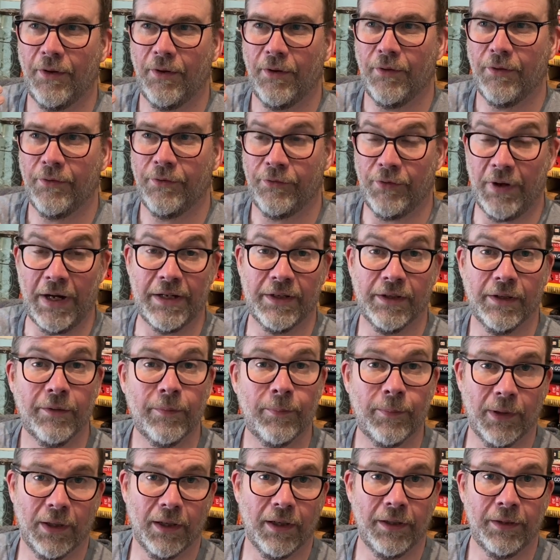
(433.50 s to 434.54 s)
threatened
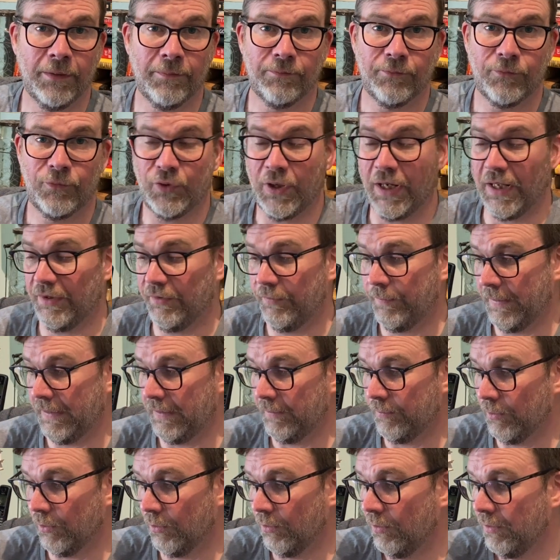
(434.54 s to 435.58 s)
by trans
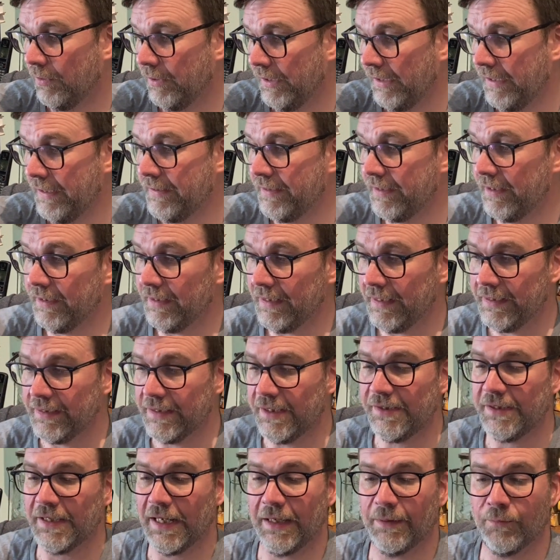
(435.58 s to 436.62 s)
people in
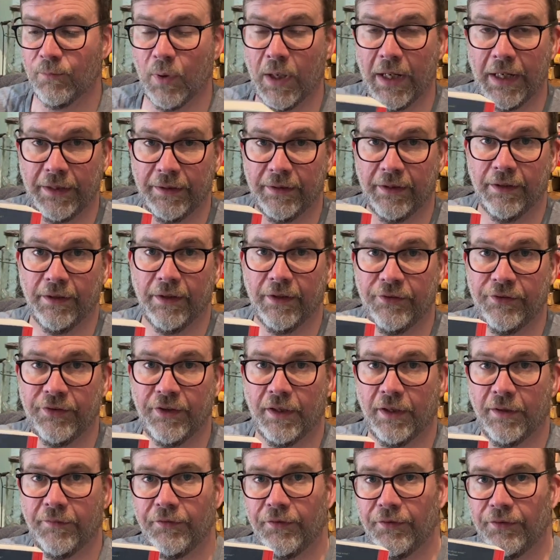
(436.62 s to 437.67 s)
the same way that the
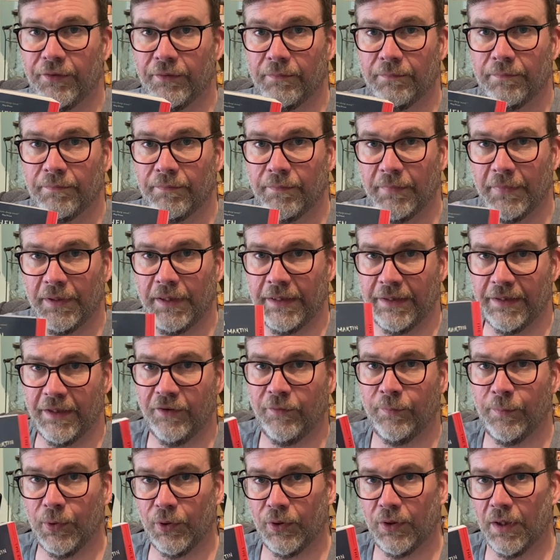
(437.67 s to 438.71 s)
TERFs in this
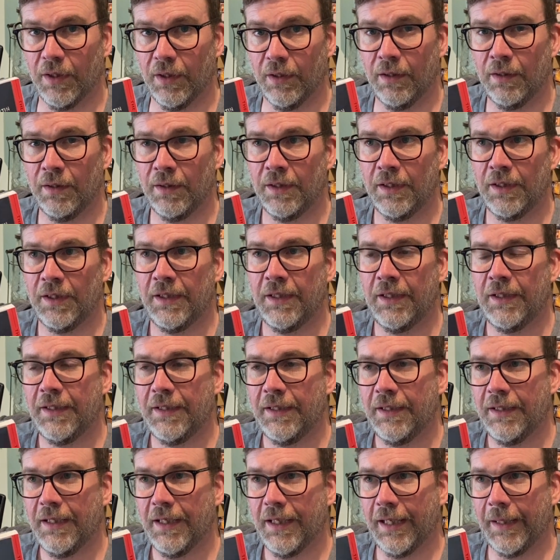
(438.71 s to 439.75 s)
book
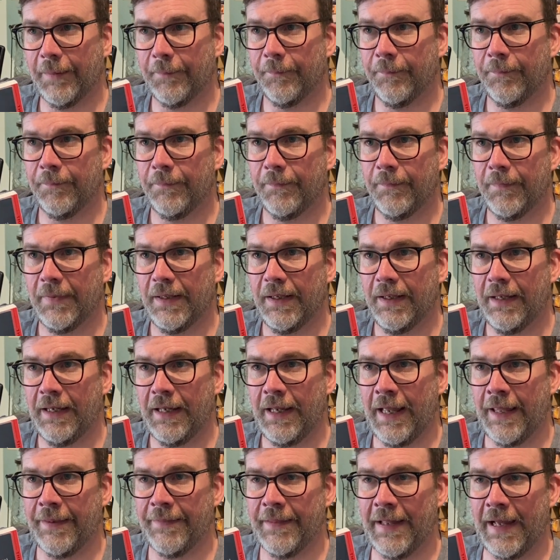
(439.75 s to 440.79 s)
are.
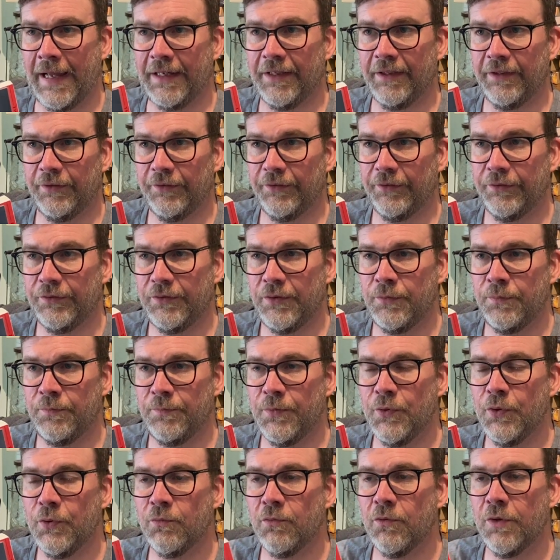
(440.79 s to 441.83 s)
And that is,
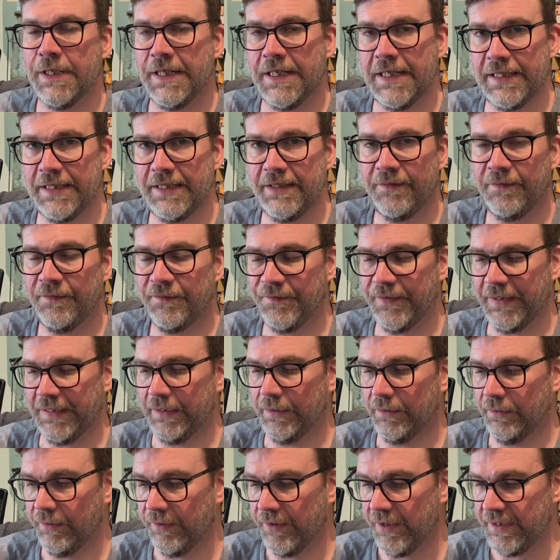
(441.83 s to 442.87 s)
you really
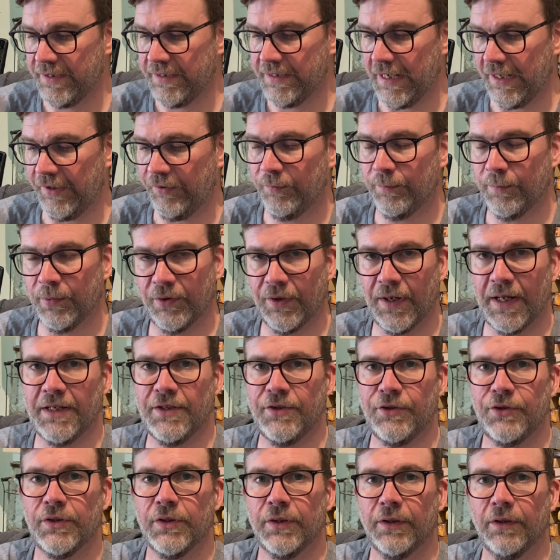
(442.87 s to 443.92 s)
feel the
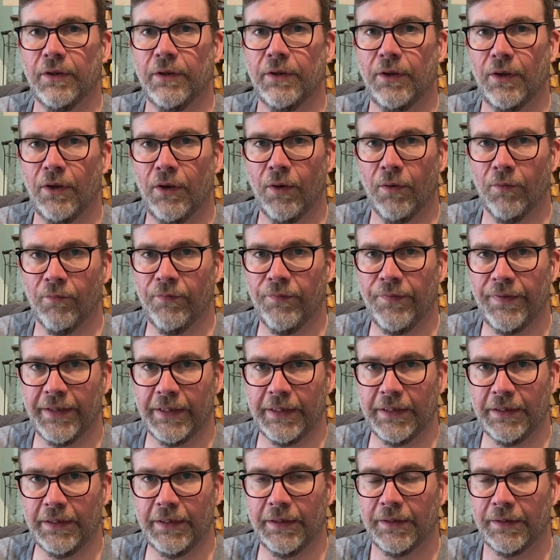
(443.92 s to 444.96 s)
desperation of
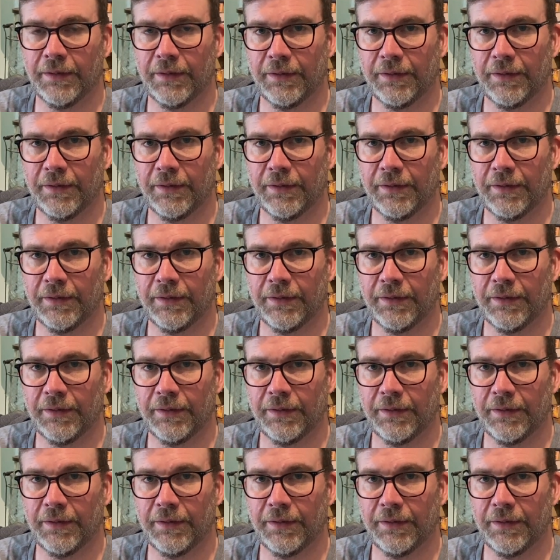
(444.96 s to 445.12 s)
the,